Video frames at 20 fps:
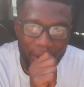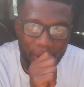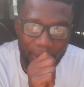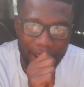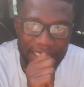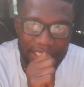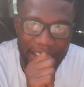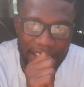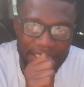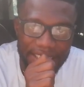
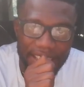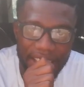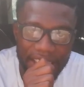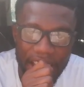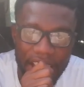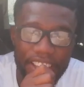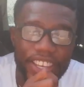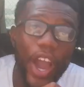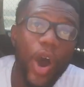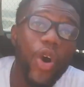What you
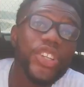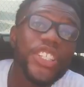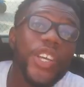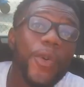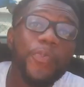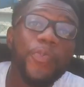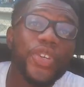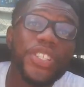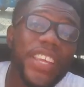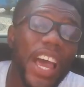say? And you
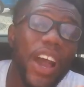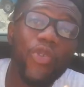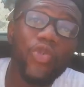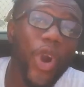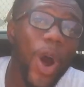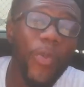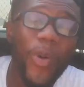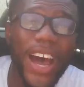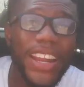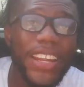tip puss and
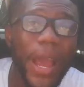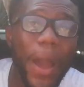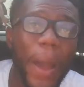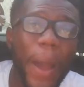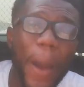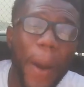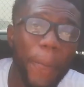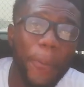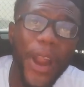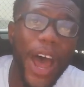chrome there,
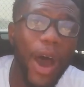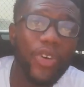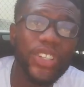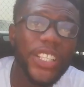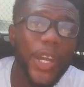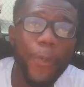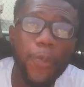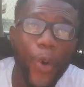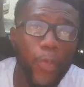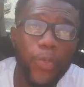
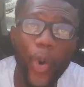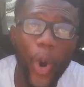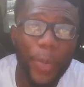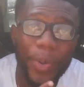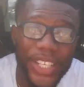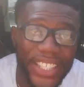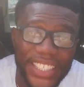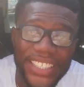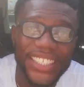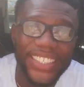proud tip who
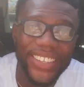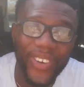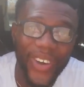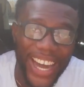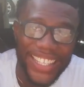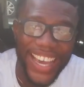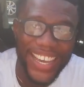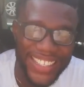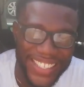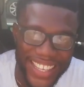will be the
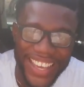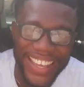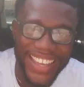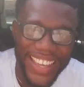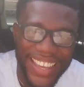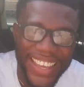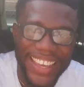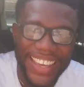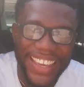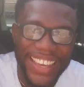what you
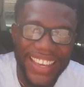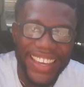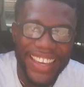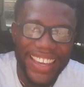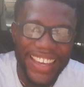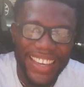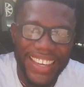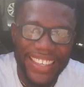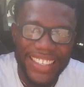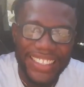
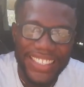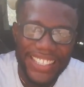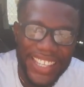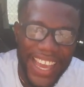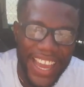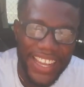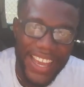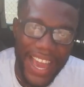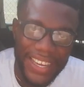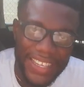say? You
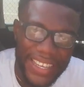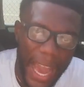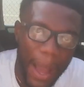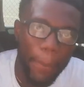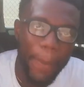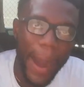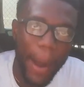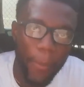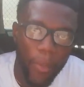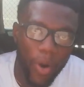say, dear
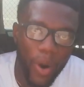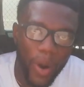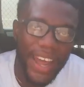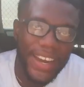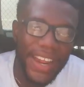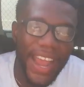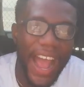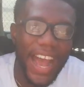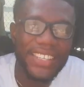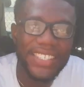Kaaba more
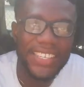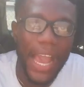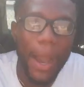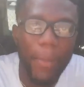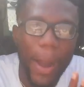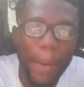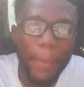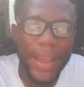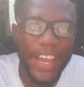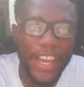and a
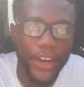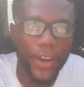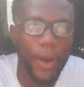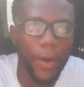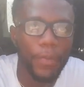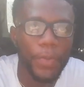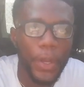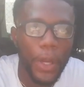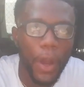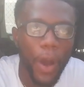summer
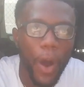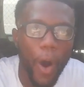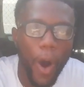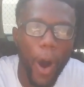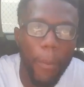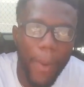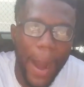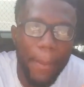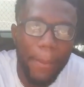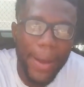bayano
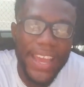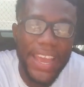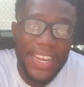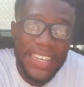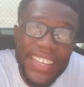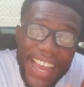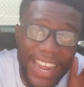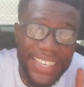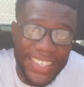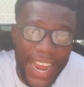or mama
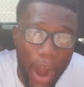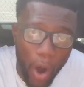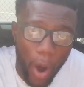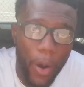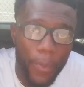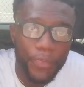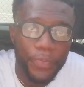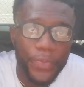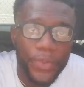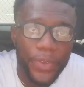and yadaho.